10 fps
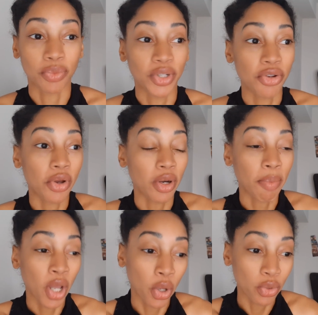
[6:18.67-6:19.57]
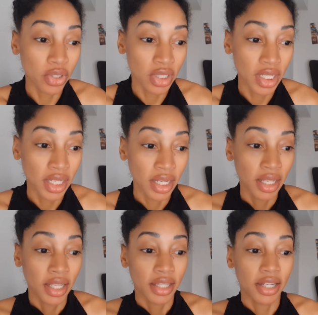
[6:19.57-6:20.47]
When you go to post,
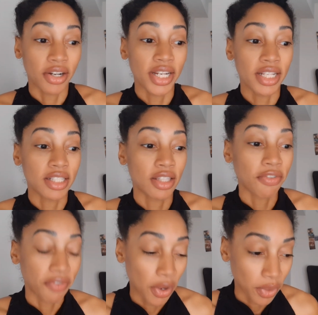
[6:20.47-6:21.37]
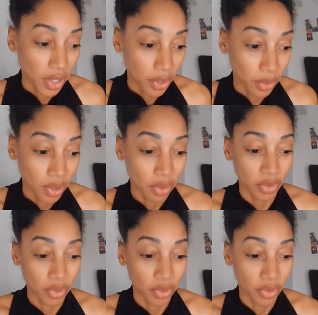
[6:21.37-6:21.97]
there is the photo,